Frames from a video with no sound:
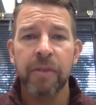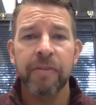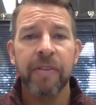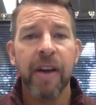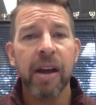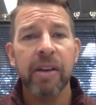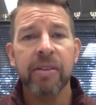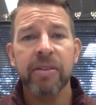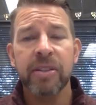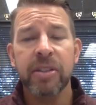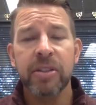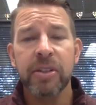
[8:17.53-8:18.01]

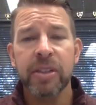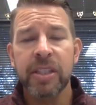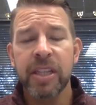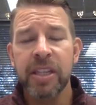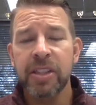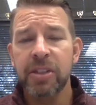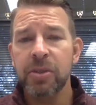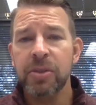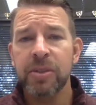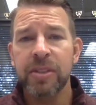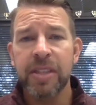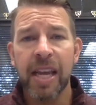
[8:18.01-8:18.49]
Advisory
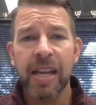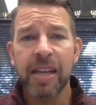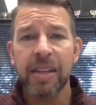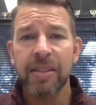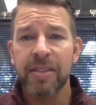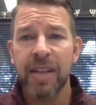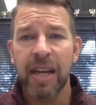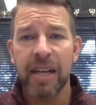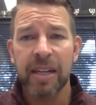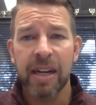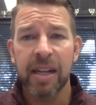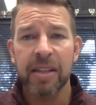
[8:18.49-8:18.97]
teachers, take a
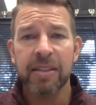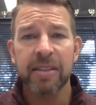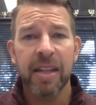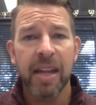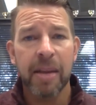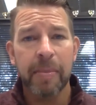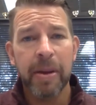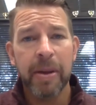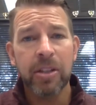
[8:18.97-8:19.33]
second out today.